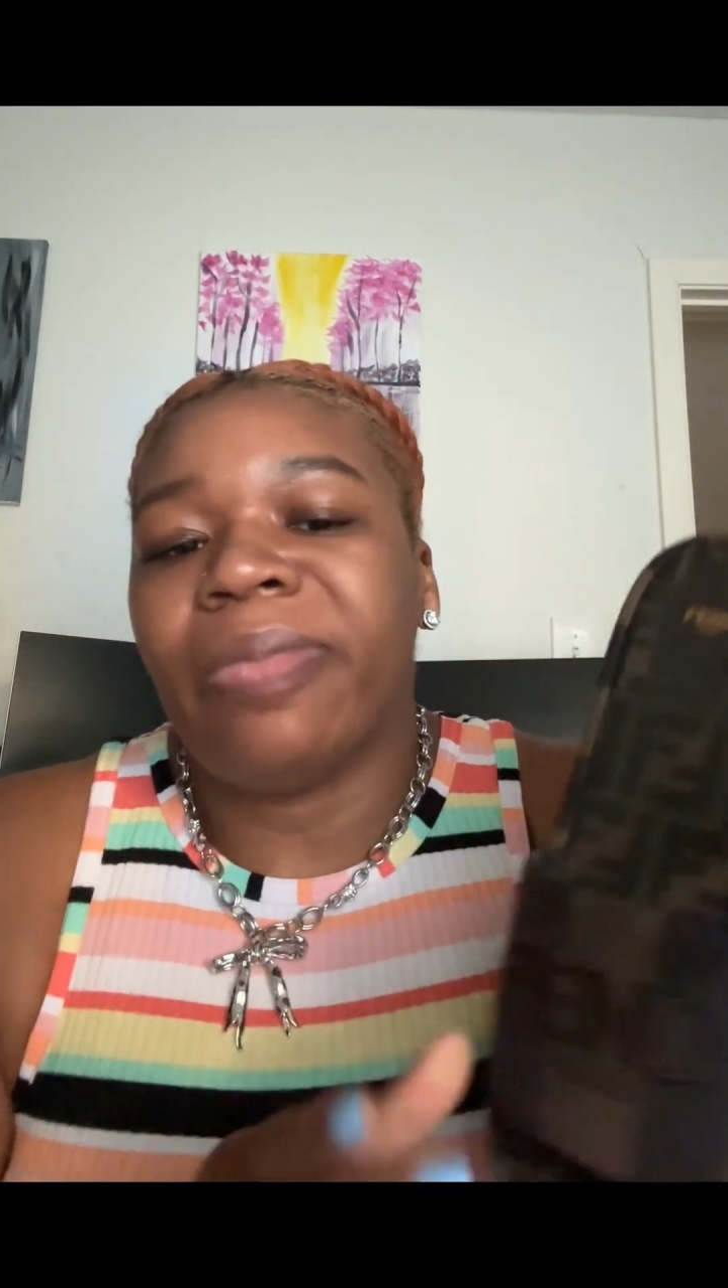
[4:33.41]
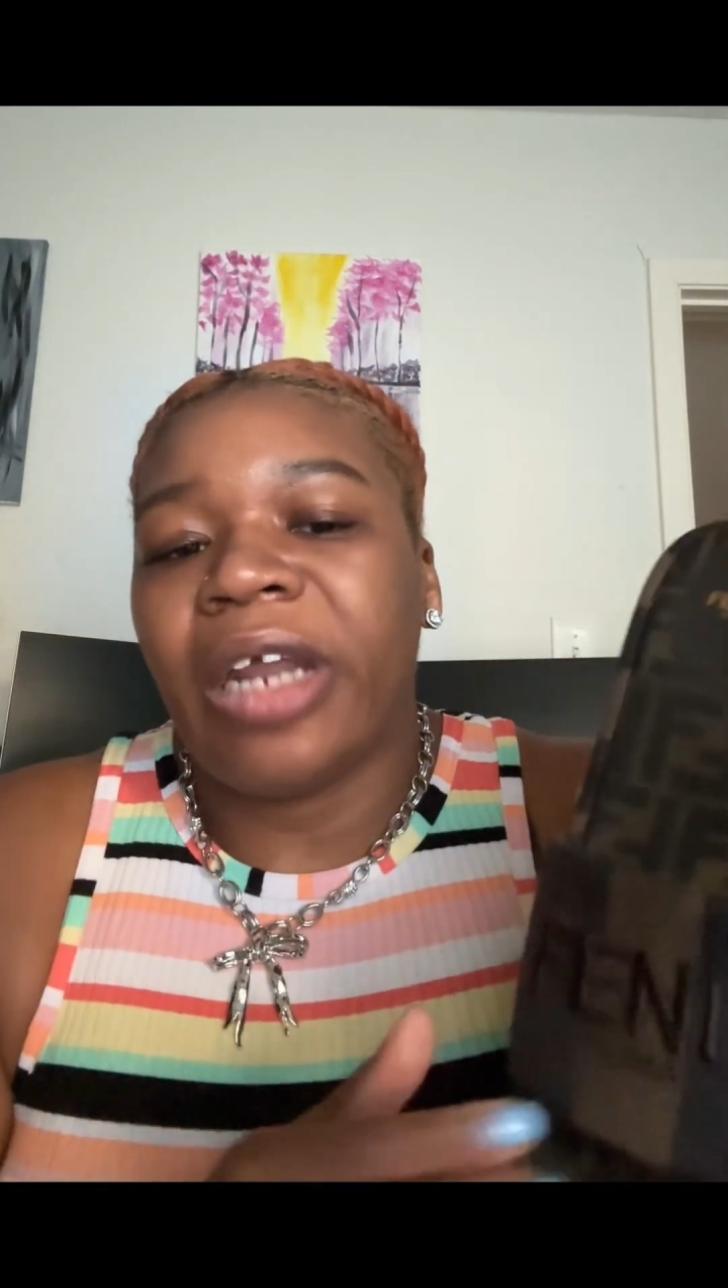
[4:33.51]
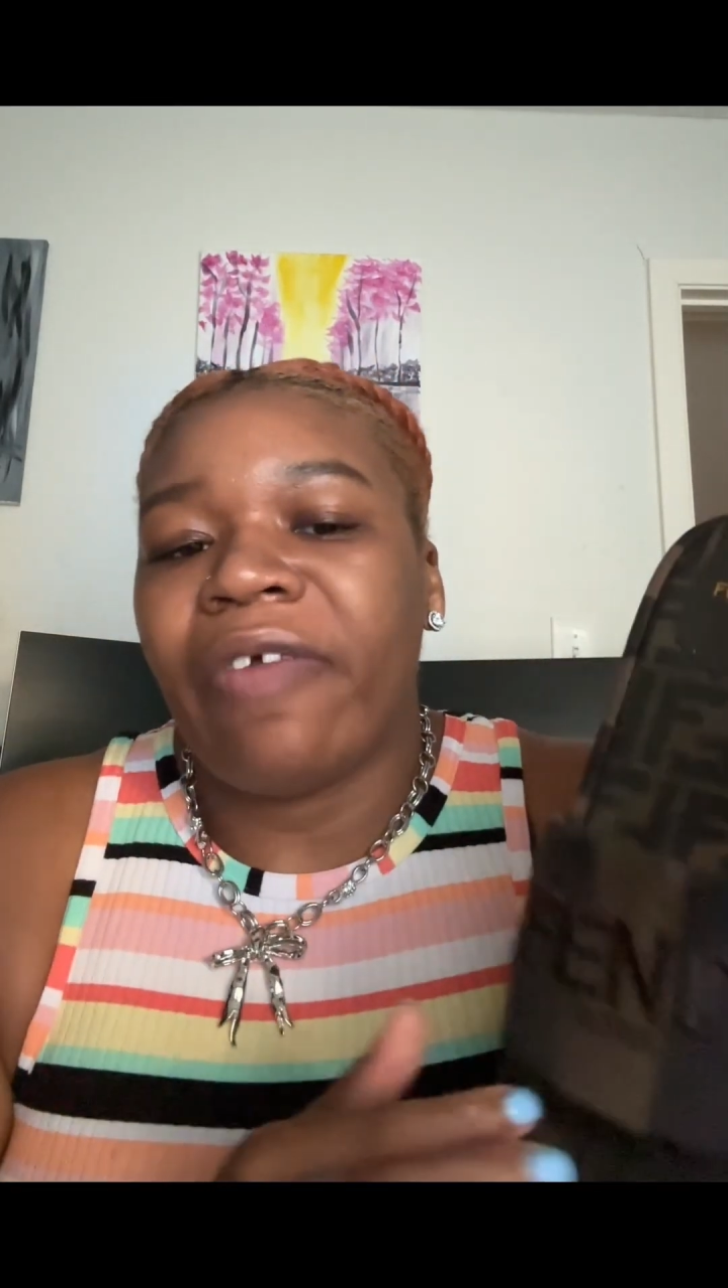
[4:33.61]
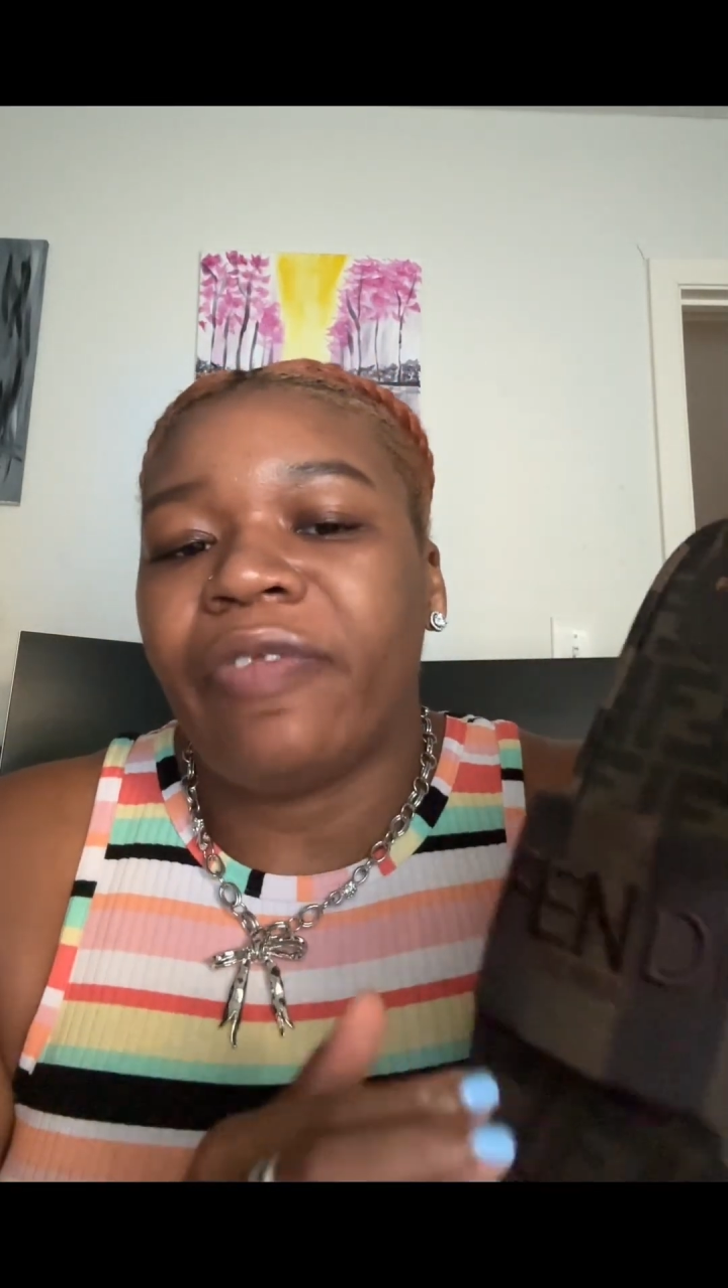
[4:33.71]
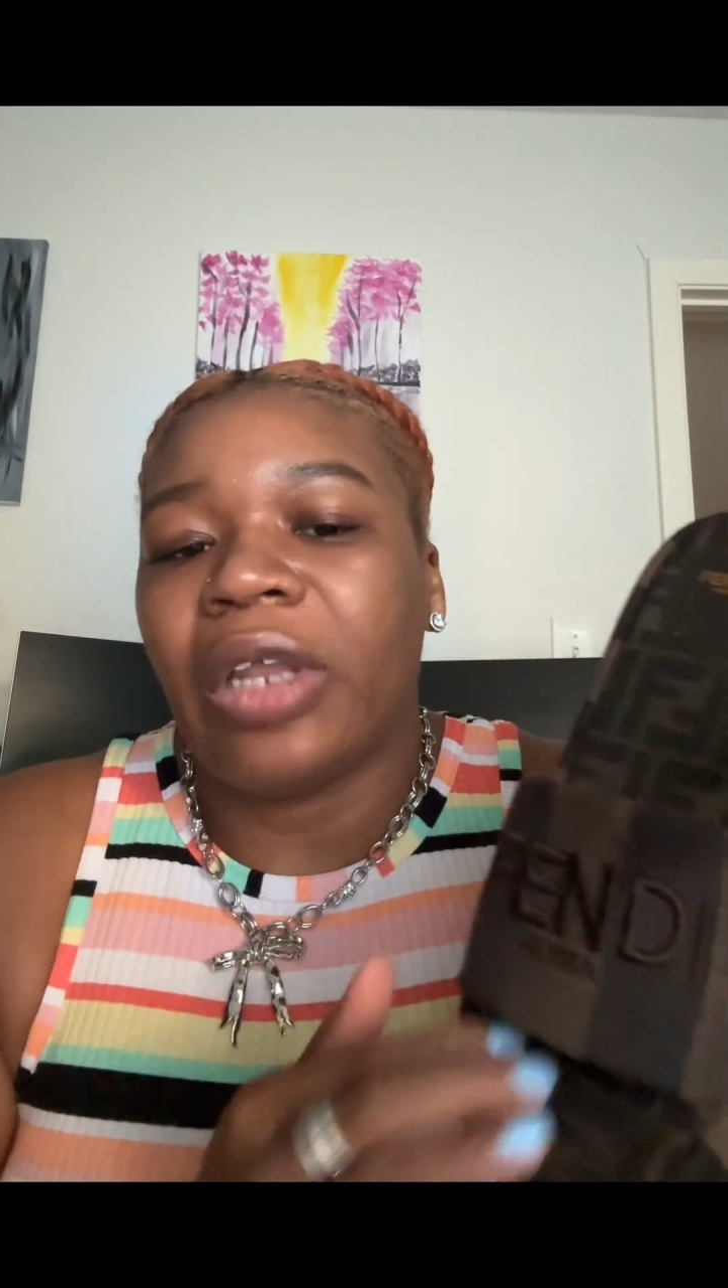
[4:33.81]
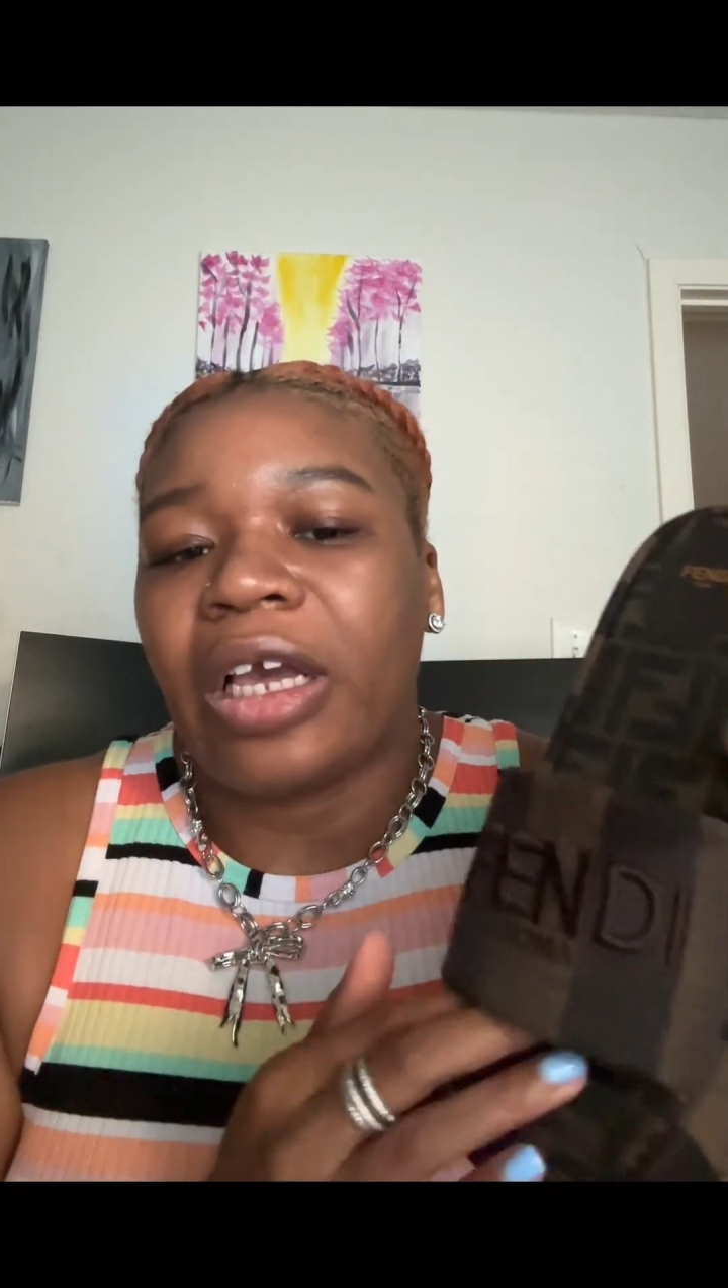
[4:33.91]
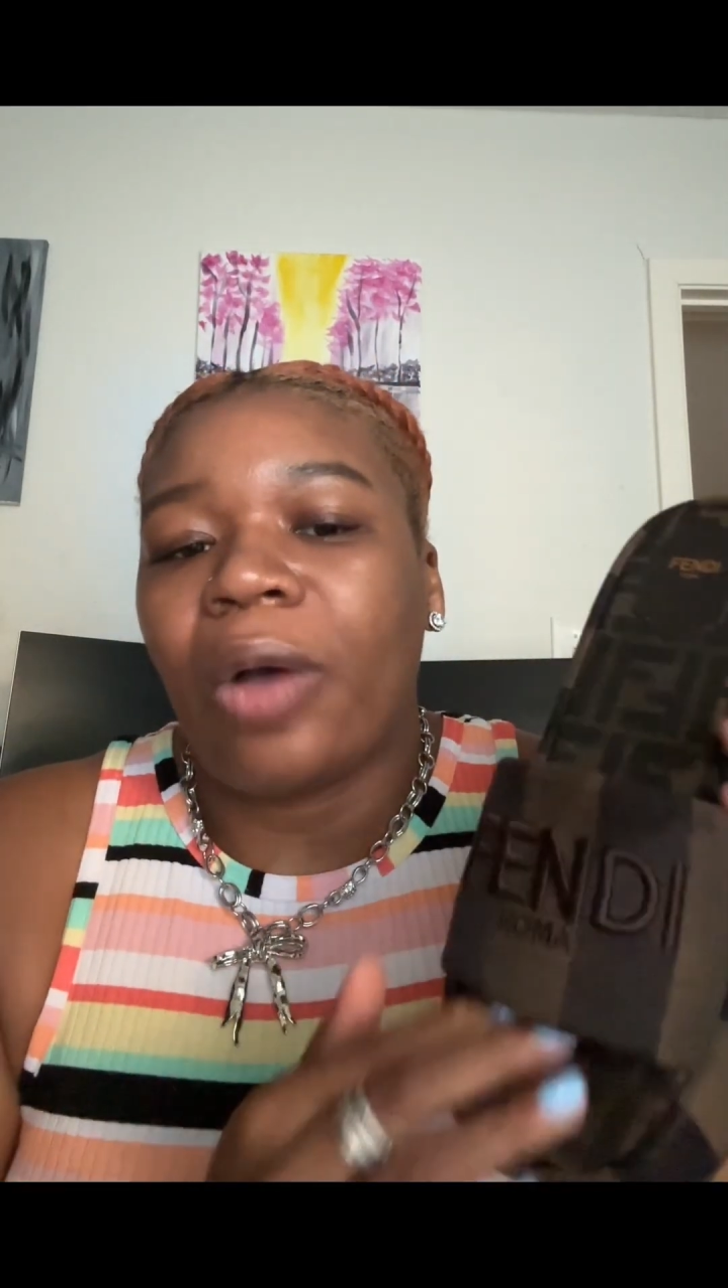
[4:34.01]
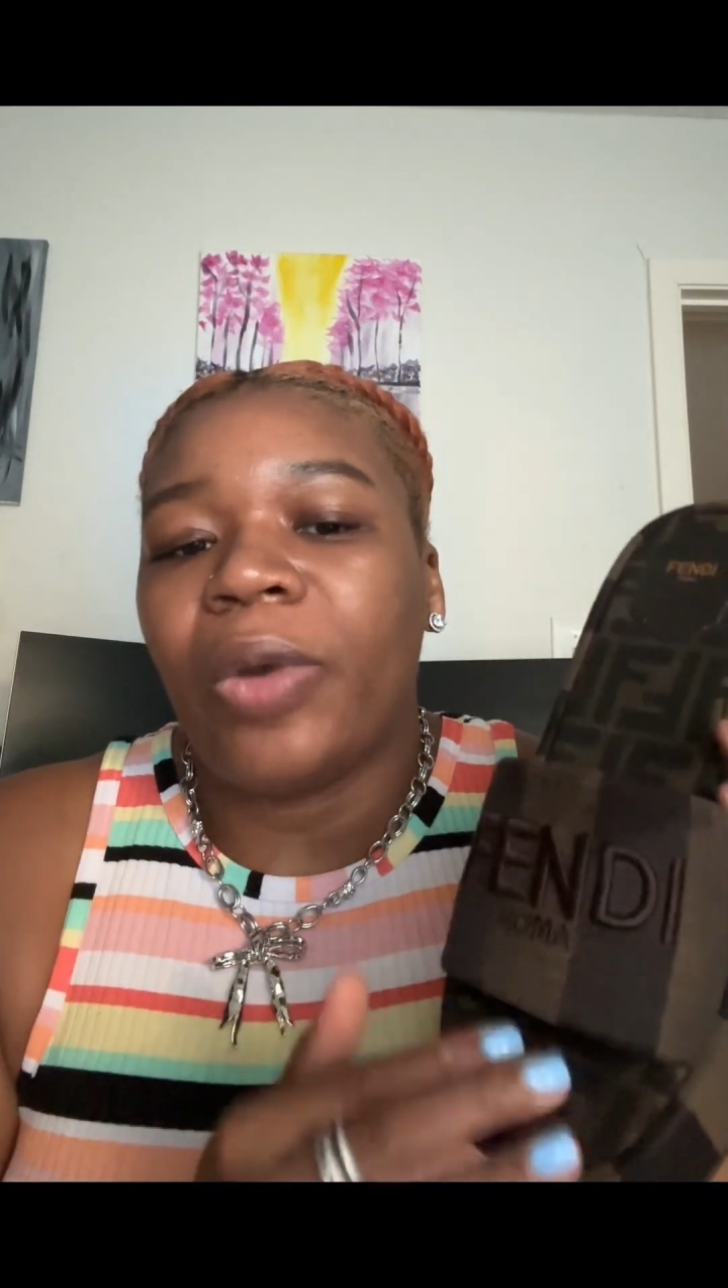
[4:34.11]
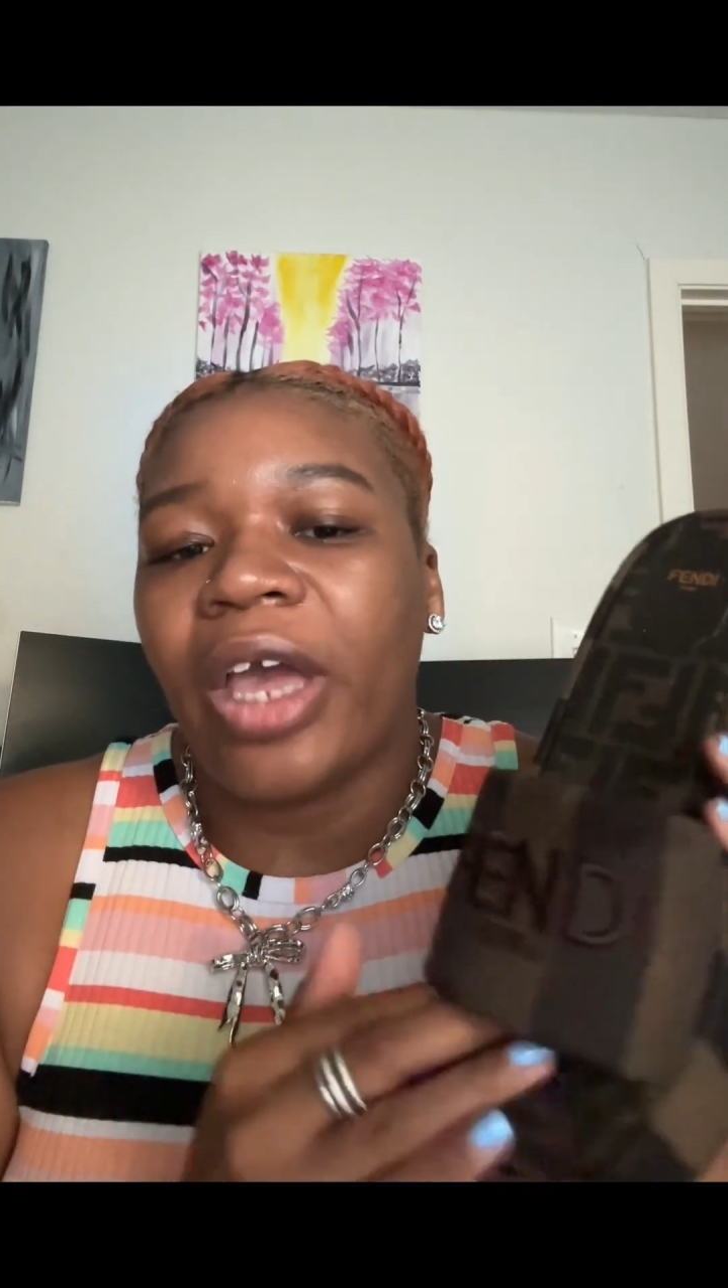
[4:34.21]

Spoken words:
but I feel like I would